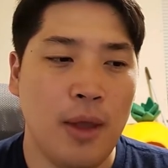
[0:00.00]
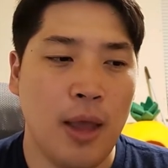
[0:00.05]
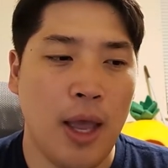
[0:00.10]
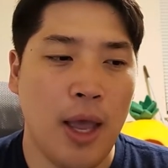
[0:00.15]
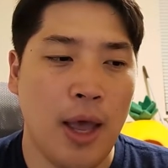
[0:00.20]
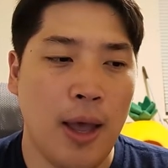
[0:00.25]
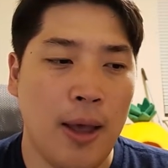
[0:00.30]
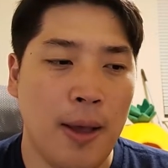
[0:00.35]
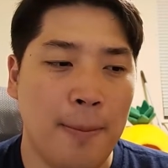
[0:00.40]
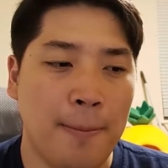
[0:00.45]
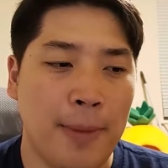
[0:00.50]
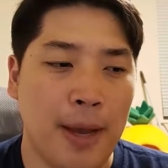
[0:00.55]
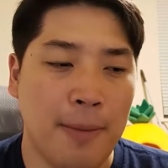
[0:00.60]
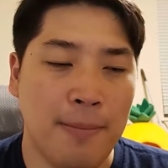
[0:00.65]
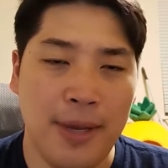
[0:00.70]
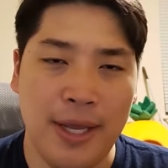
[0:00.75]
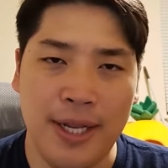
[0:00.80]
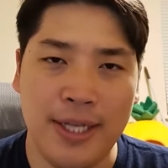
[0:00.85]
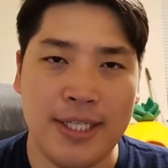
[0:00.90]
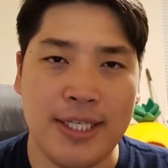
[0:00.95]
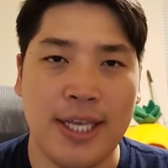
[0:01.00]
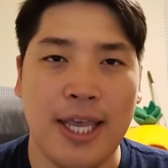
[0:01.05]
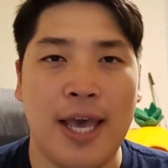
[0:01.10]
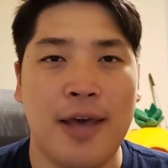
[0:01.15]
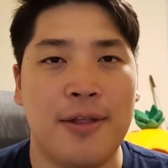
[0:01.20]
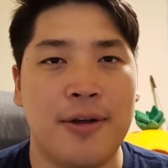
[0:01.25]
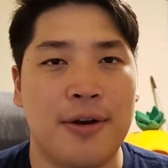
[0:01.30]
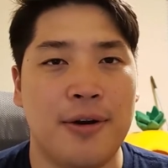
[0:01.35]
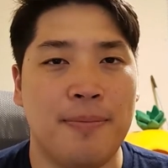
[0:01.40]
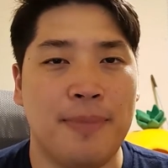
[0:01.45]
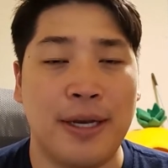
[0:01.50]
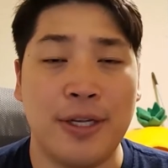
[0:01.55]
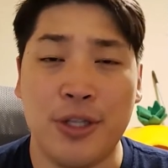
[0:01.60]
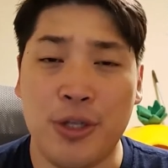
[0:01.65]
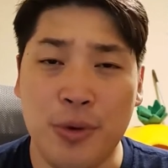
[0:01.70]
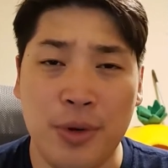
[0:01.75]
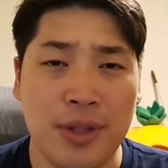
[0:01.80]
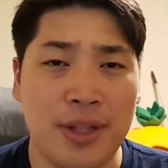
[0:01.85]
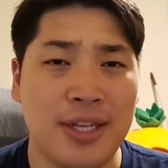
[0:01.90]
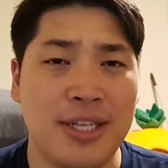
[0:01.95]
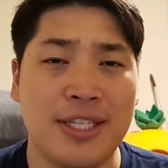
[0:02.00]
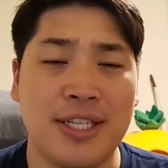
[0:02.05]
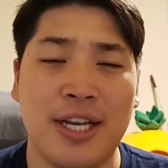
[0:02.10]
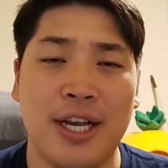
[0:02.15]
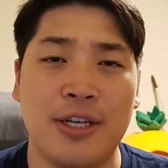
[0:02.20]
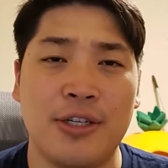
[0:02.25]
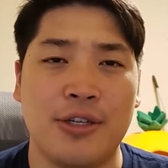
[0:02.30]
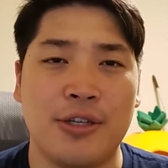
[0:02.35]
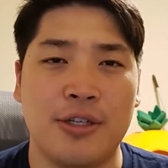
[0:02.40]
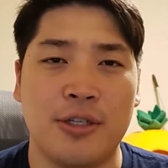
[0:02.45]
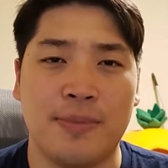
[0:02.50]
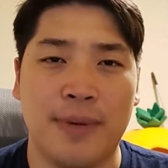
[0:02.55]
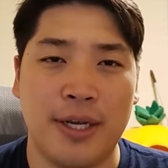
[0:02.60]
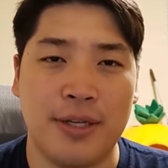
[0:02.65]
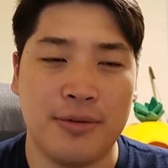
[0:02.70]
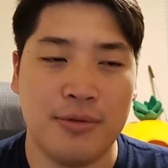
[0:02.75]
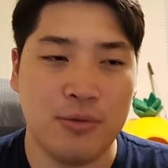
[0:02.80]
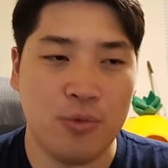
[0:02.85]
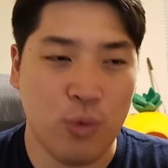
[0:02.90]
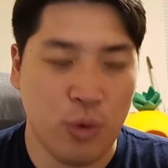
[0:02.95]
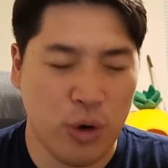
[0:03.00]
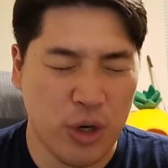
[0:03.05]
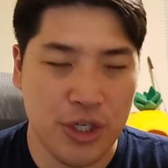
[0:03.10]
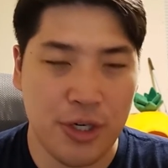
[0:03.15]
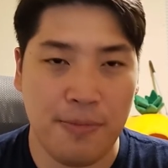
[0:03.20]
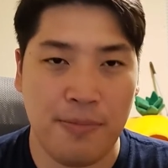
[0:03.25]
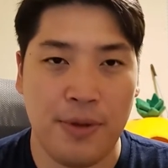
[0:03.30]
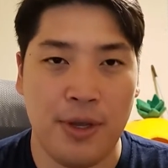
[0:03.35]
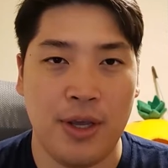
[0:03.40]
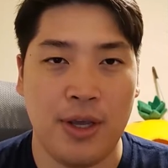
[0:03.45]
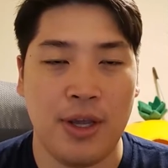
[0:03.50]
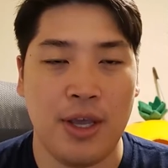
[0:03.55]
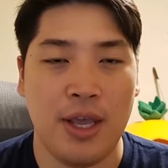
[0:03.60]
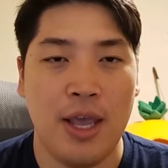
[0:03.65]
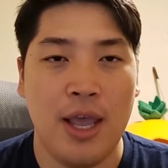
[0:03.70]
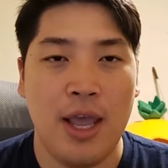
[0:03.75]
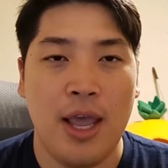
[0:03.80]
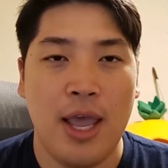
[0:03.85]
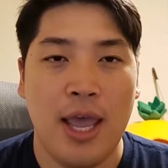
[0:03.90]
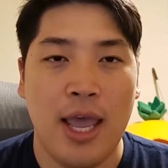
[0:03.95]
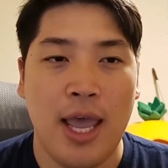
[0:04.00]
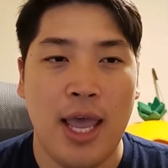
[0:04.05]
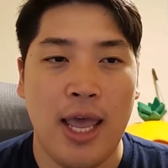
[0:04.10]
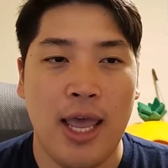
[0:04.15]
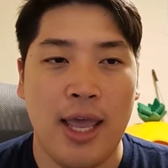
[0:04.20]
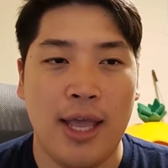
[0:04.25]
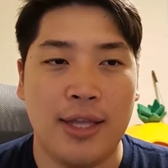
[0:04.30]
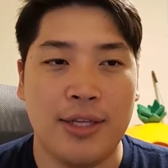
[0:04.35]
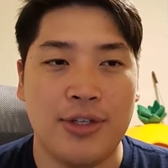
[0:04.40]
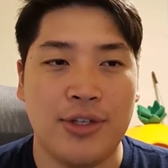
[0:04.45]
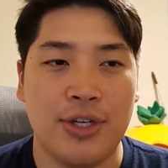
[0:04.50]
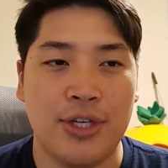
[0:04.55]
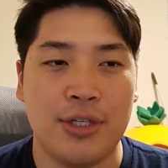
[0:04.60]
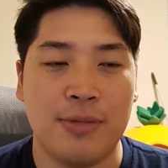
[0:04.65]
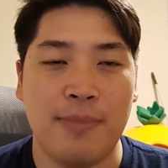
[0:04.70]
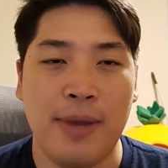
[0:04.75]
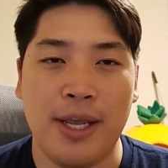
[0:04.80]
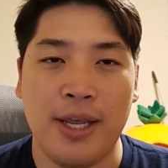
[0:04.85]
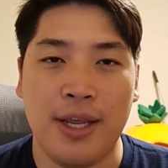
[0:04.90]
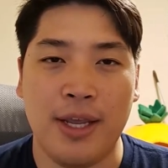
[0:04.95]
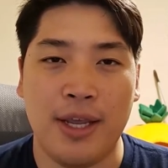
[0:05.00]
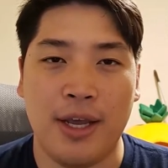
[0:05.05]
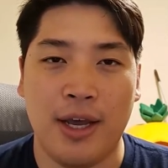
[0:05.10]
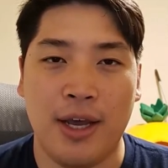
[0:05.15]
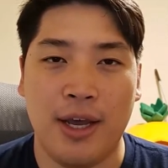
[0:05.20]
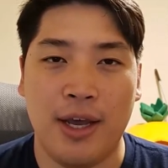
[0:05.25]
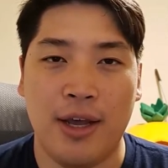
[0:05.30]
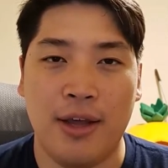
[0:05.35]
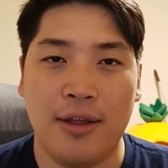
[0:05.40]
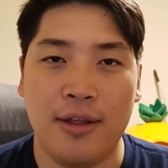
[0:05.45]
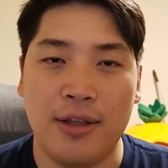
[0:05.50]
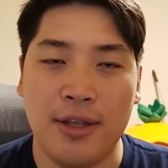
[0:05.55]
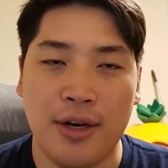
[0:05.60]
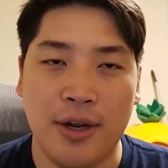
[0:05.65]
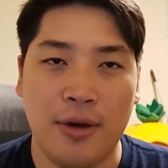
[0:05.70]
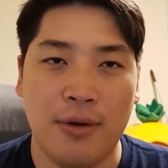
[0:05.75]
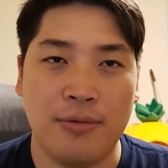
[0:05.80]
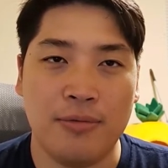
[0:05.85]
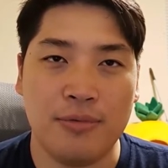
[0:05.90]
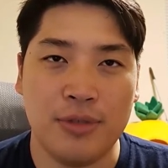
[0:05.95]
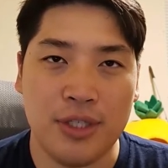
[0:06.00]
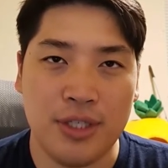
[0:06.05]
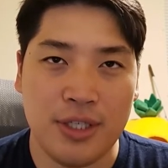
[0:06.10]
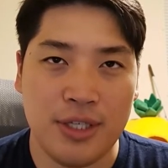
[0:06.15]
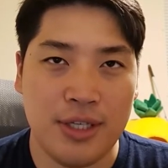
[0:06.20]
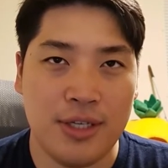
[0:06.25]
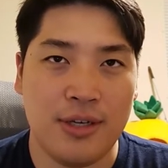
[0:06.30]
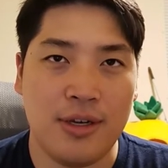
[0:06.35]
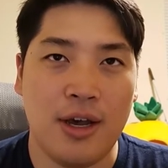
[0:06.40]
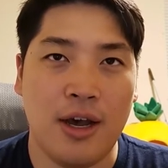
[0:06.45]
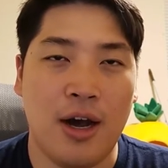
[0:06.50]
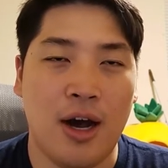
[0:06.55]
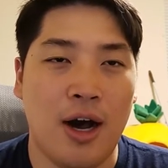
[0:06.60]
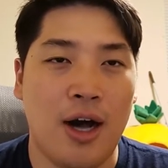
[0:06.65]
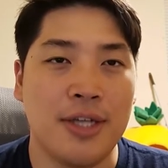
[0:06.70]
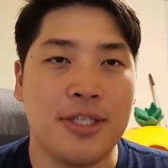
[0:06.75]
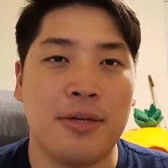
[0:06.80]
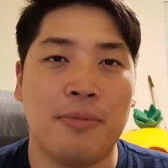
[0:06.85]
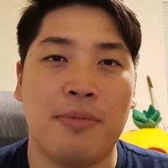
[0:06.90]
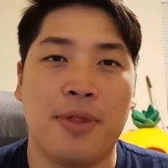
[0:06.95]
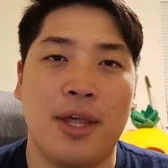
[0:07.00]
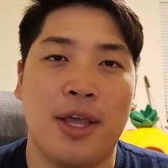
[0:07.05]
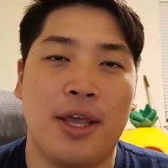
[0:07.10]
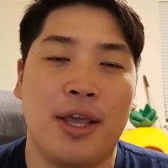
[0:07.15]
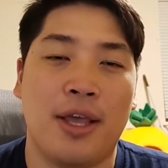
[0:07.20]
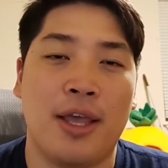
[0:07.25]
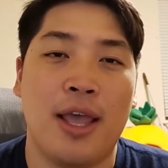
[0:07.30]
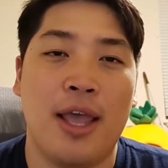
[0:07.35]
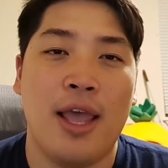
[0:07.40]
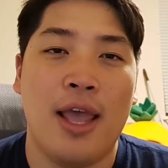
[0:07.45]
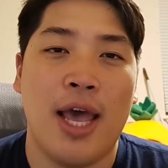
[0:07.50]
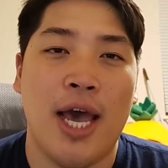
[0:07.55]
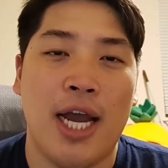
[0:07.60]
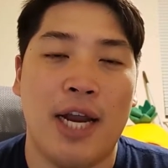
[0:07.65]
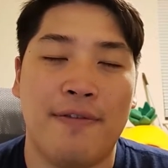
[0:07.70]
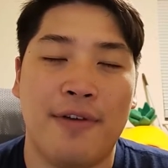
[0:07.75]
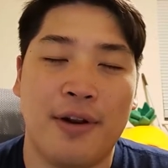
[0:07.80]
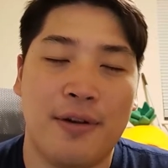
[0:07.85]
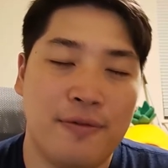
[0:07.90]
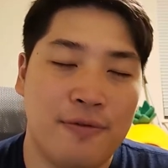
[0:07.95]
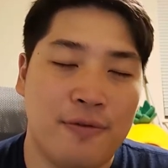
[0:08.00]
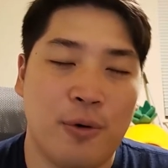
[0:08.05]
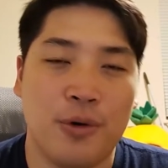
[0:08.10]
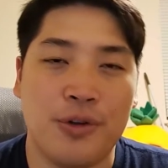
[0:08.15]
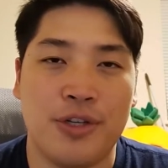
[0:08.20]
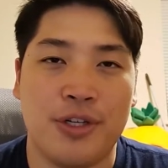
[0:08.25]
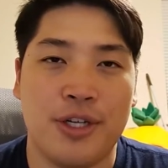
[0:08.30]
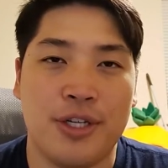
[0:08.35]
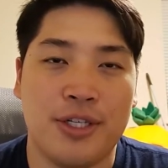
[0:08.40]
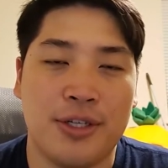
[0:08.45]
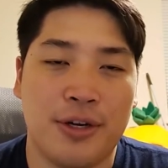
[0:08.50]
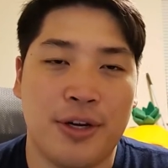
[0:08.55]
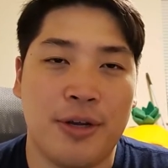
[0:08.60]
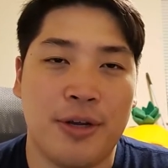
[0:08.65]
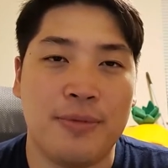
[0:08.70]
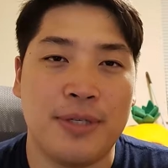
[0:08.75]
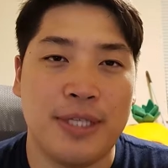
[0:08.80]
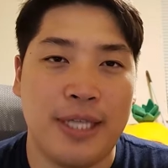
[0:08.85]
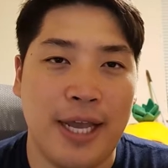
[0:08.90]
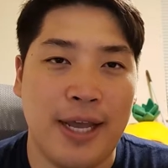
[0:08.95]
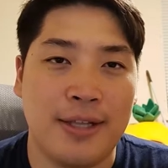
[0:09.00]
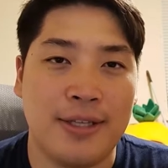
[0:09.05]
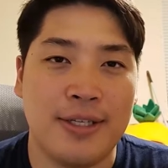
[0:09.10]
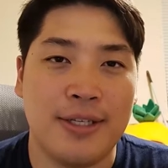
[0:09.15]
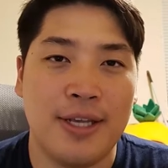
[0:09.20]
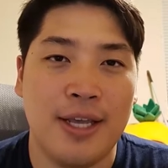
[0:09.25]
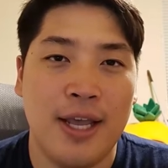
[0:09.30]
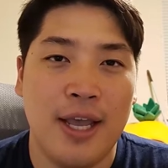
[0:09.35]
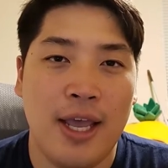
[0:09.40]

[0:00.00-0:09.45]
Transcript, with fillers: uh, by meeting together, by doing the discussions, by worshiping, and, and, just making a you know just an awesome thing out of an unfortunate circumstance.